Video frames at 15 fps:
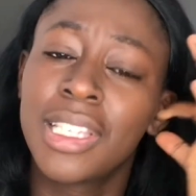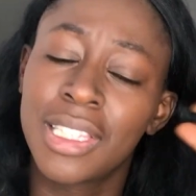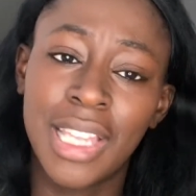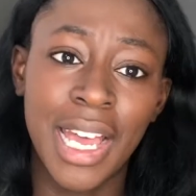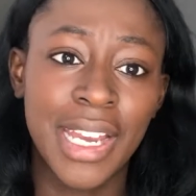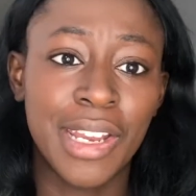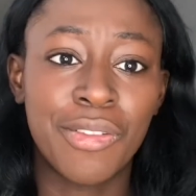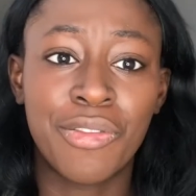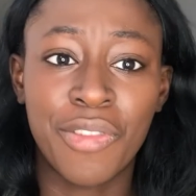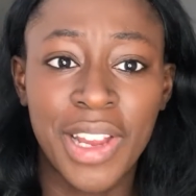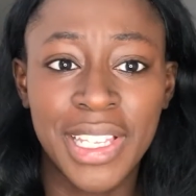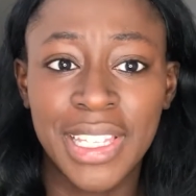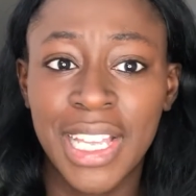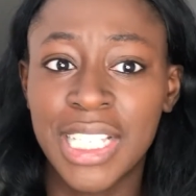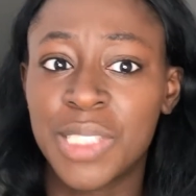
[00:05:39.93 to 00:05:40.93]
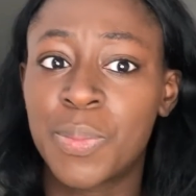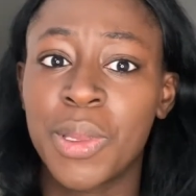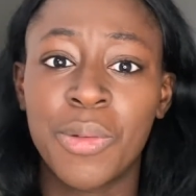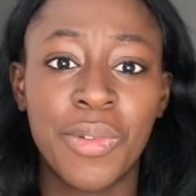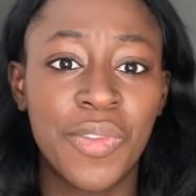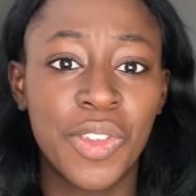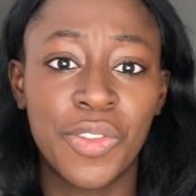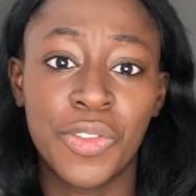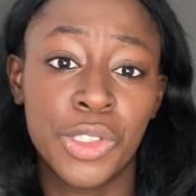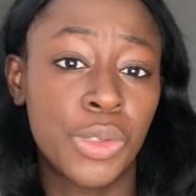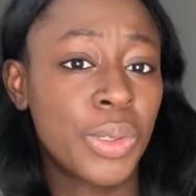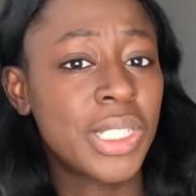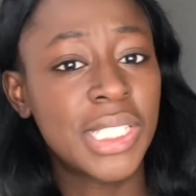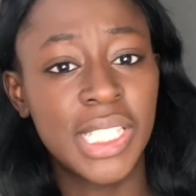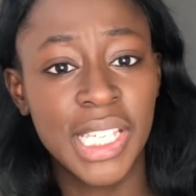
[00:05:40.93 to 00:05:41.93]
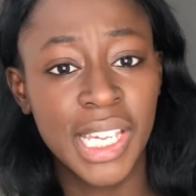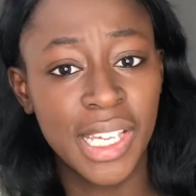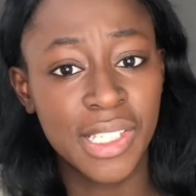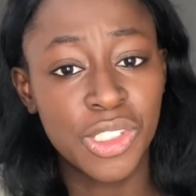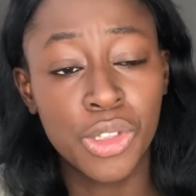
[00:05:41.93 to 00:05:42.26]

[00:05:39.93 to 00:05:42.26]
than a friend that's been with you for 20 years.